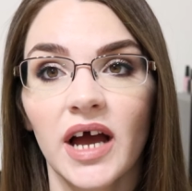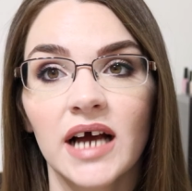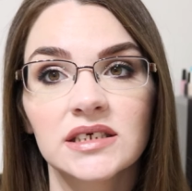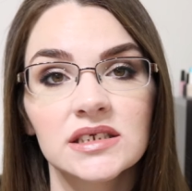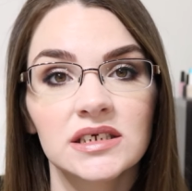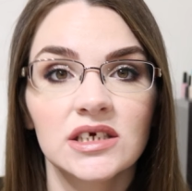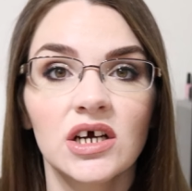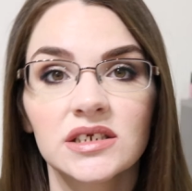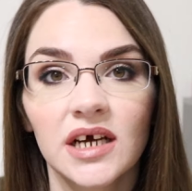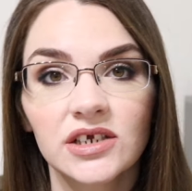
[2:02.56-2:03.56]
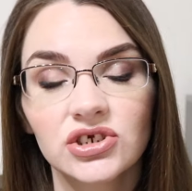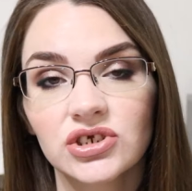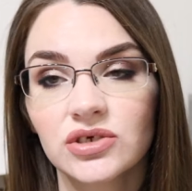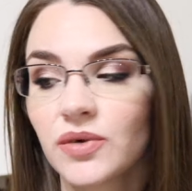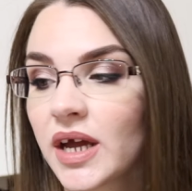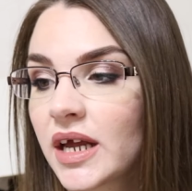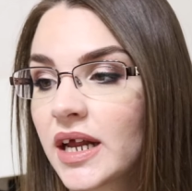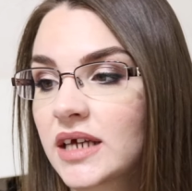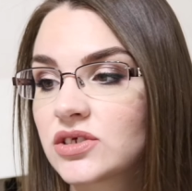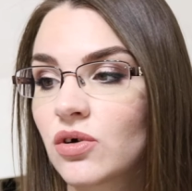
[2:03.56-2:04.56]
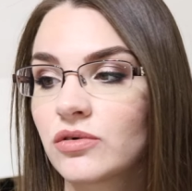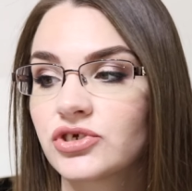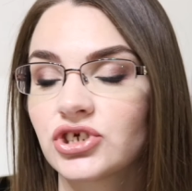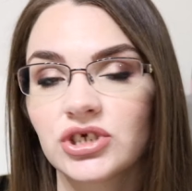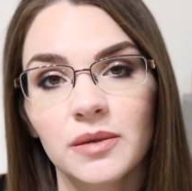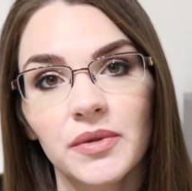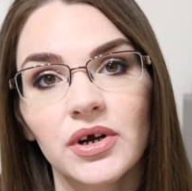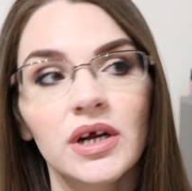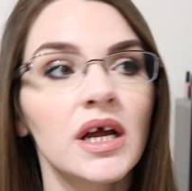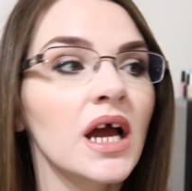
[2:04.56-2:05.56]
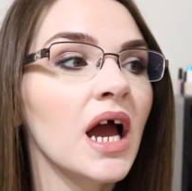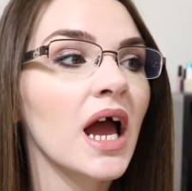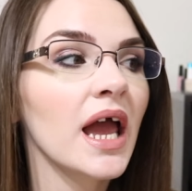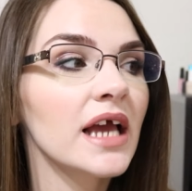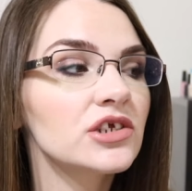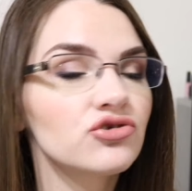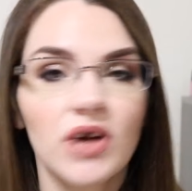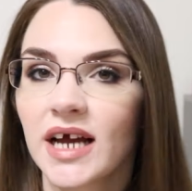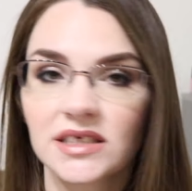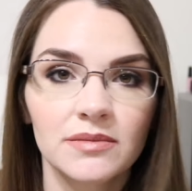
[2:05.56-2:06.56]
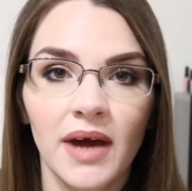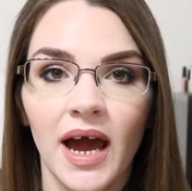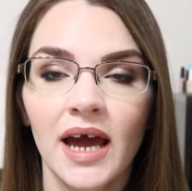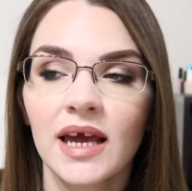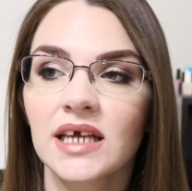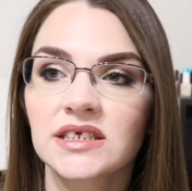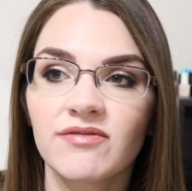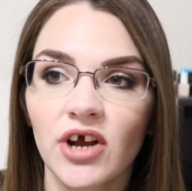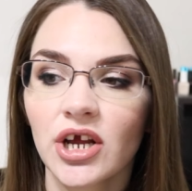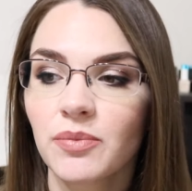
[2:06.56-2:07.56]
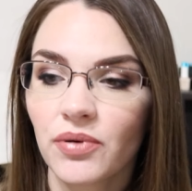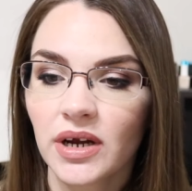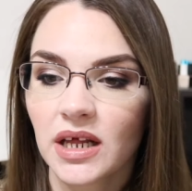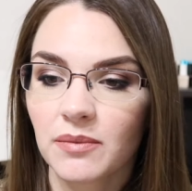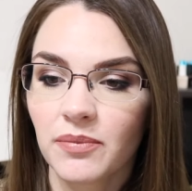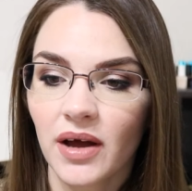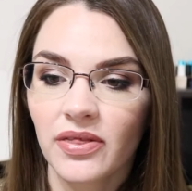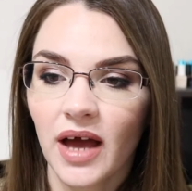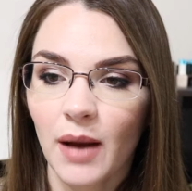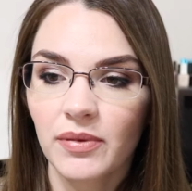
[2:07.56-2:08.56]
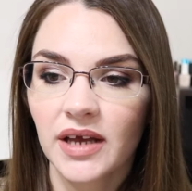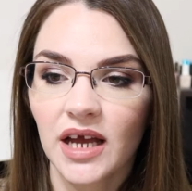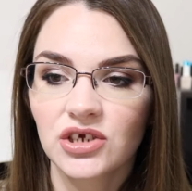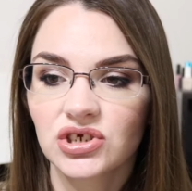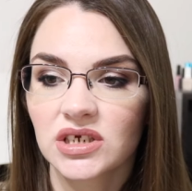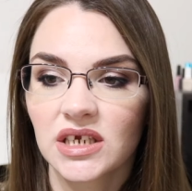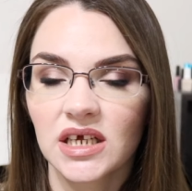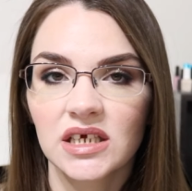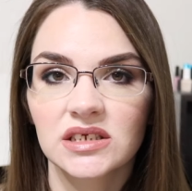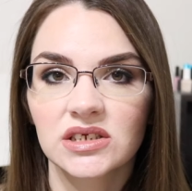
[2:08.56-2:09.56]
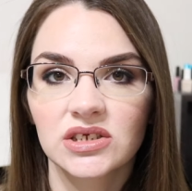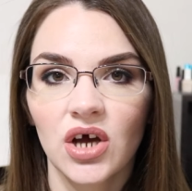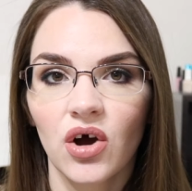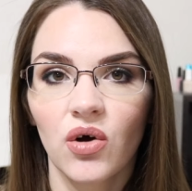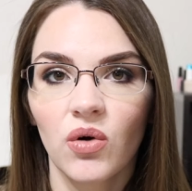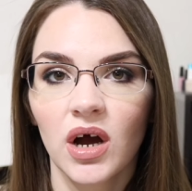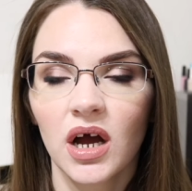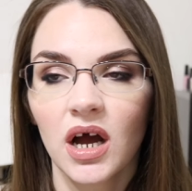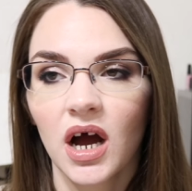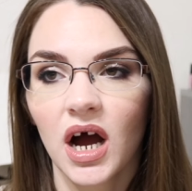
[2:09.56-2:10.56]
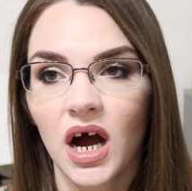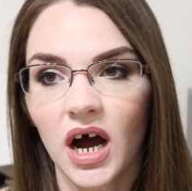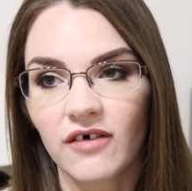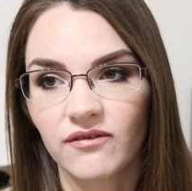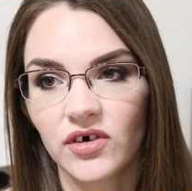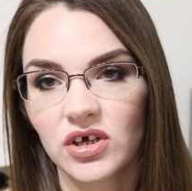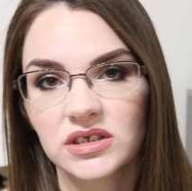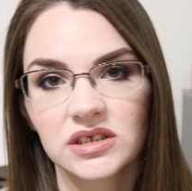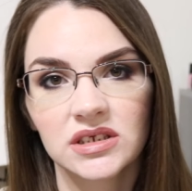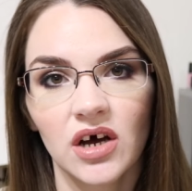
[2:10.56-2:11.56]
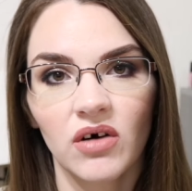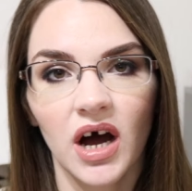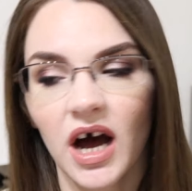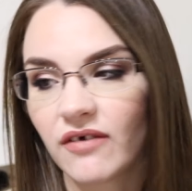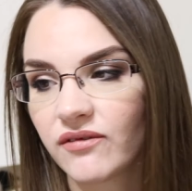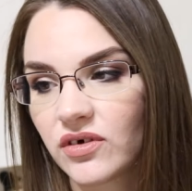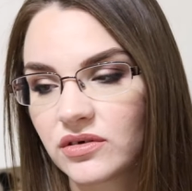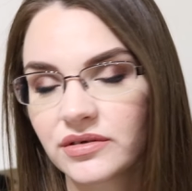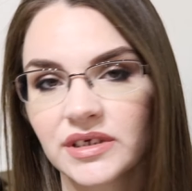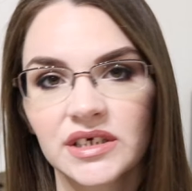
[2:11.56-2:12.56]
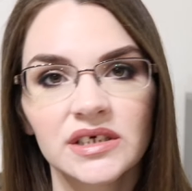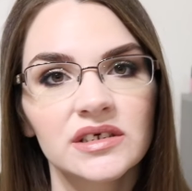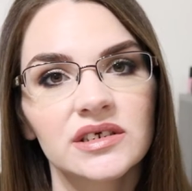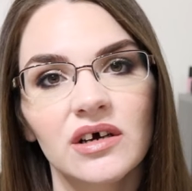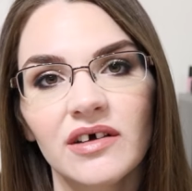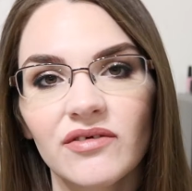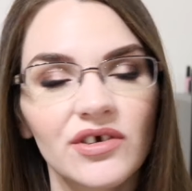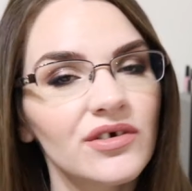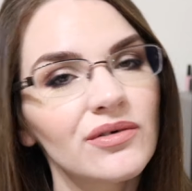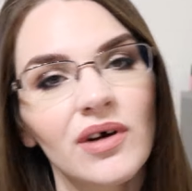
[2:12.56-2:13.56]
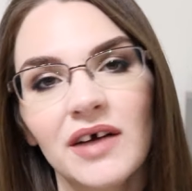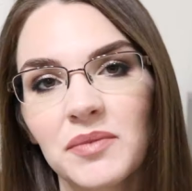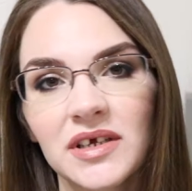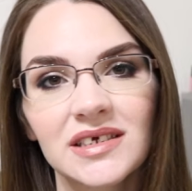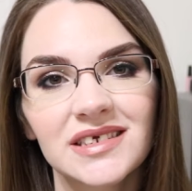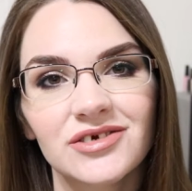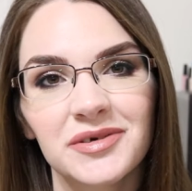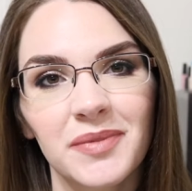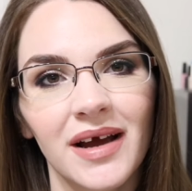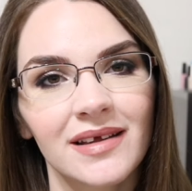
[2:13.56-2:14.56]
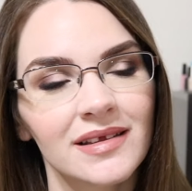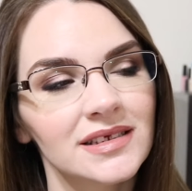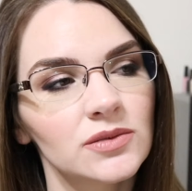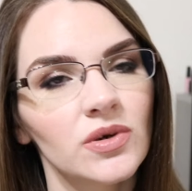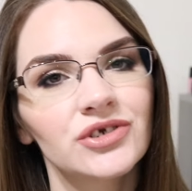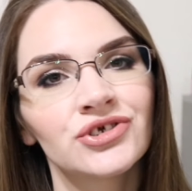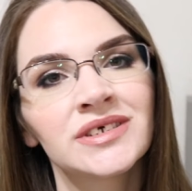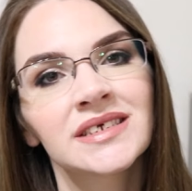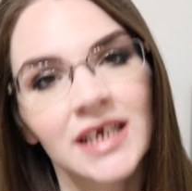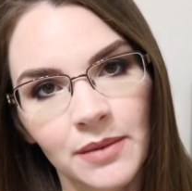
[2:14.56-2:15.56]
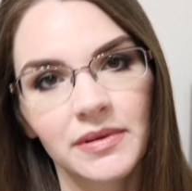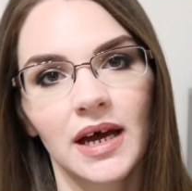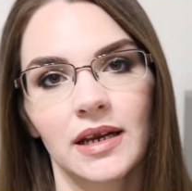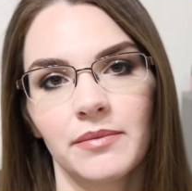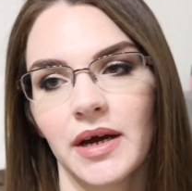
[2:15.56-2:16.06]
It has a neon touch to it and has gold shimmer. It dries matte. It's very pretty, but the application is so awful. So awful. So if you have been considering buying this one, just keep that in